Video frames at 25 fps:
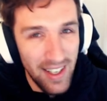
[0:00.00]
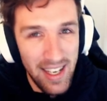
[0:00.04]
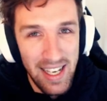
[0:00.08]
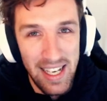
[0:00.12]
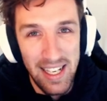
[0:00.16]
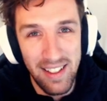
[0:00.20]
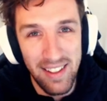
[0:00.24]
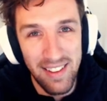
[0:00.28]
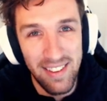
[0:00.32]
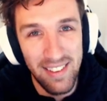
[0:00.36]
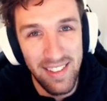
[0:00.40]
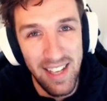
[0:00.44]

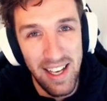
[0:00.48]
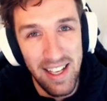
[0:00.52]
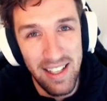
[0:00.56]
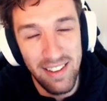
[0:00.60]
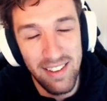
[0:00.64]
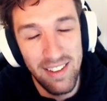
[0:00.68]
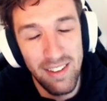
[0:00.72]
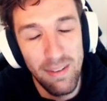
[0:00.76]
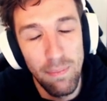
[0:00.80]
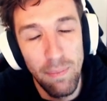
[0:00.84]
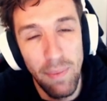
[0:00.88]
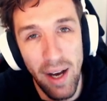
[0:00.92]
in
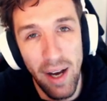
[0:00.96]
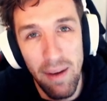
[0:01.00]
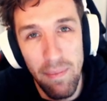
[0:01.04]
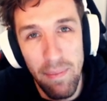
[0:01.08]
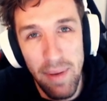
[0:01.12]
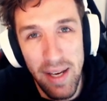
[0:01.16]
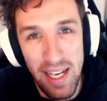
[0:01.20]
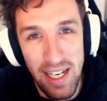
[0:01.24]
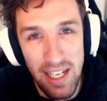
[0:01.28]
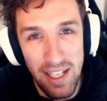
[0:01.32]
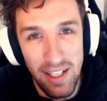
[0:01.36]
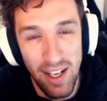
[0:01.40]
sense by
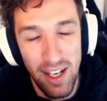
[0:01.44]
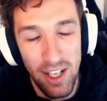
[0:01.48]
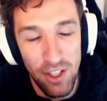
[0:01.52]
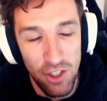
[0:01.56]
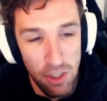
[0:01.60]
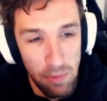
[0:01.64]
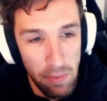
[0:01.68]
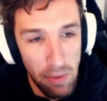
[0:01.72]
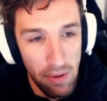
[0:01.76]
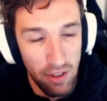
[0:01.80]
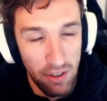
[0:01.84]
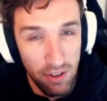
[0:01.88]
being a
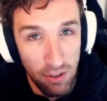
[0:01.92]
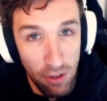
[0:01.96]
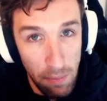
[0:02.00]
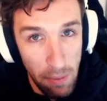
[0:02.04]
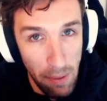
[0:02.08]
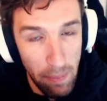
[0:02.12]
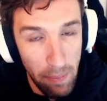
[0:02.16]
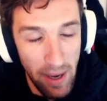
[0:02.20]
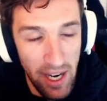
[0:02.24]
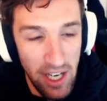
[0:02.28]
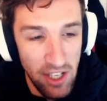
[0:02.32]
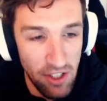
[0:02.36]
super,
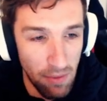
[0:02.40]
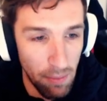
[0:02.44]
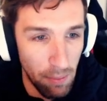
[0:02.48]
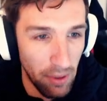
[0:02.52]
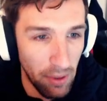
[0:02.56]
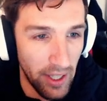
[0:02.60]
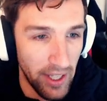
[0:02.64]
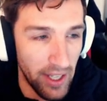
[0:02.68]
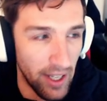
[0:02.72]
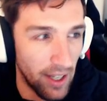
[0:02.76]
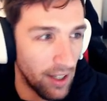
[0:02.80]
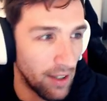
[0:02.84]
super patient
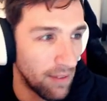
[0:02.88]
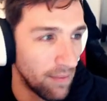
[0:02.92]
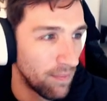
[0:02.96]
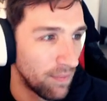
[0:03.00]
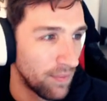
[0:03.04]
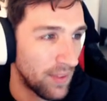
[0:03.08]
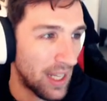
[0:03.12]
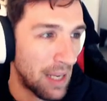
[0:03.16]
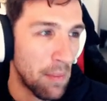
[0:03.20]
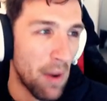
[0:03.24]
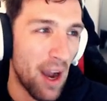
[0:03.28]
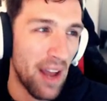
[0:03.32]
player.
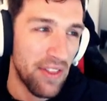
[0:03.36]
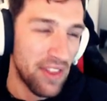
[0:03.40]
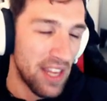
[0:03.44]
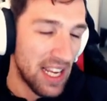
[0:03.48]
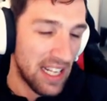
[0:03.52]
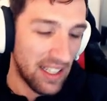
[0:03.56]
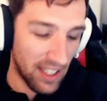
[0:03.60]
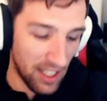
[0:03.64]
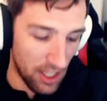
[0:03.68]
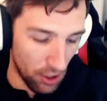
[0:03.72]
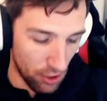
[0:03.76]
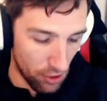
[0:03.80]
They might
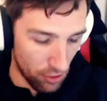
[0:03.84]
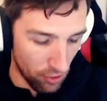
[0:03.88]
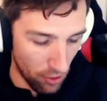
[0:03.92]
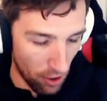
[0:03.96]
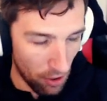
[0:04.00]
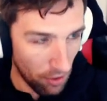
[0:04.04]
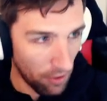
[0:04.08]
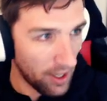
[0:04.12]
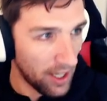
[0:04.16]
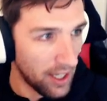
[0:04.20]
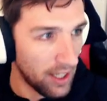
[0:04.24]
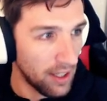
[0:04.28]
think that you're
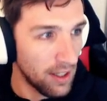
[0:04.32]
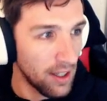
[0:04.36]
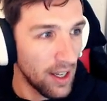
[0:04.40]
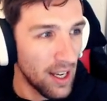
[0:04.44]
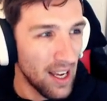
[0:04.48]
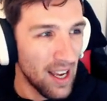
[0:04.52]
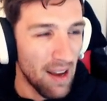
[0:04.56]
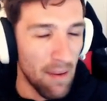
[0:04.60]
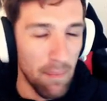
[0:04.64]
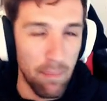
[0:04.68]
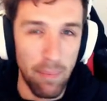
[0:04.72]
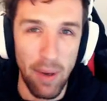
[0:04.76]
trolling,
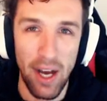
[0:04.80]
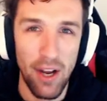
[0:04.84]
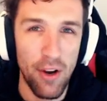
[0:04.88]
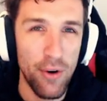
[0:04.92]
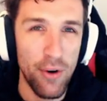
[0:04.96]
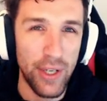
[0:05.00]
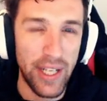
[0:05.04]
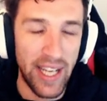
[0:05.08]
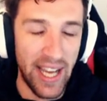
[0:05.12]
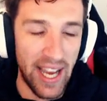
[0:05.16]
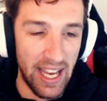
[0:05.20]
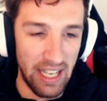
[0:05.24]
but
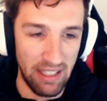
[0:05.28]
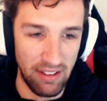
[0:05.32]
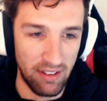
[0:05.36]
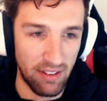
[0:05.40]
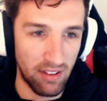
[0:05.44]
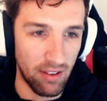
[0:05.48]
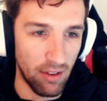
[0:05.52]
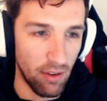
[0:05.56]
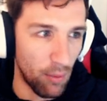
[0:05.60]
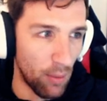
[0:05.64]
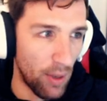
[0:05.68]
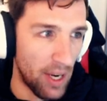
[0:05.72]
who
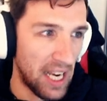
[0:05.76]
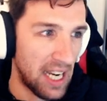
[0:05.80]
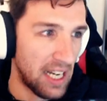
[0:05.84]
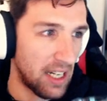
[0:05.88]
cares? We're